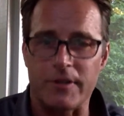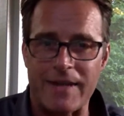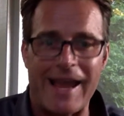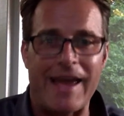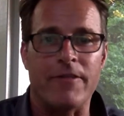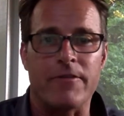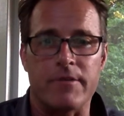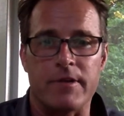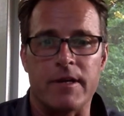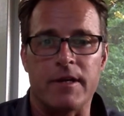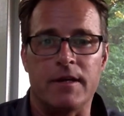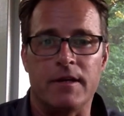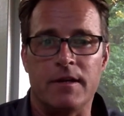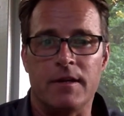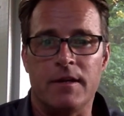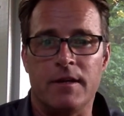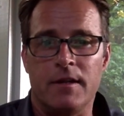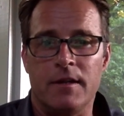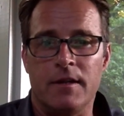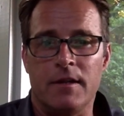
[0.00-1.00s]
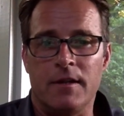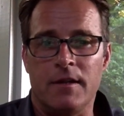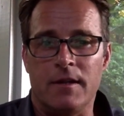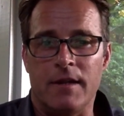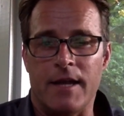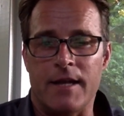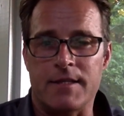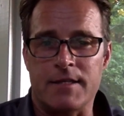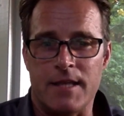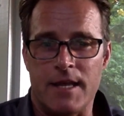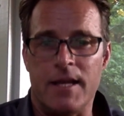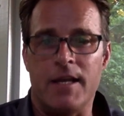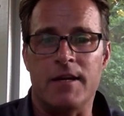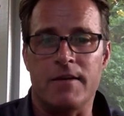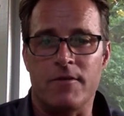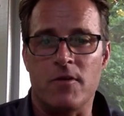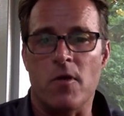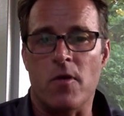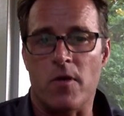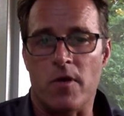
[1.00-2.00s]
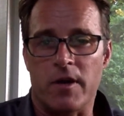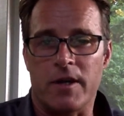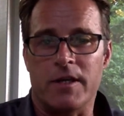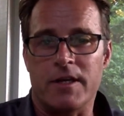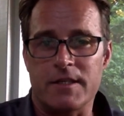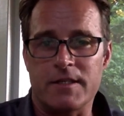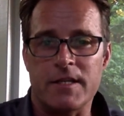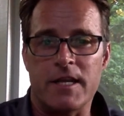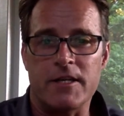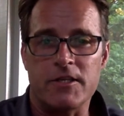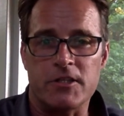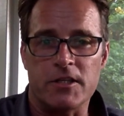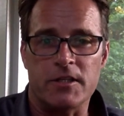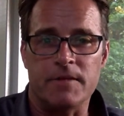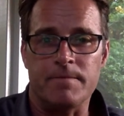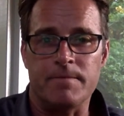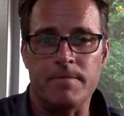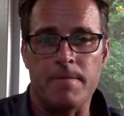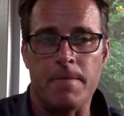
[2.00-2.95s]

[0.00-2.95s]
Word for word: gathering as the head of your organization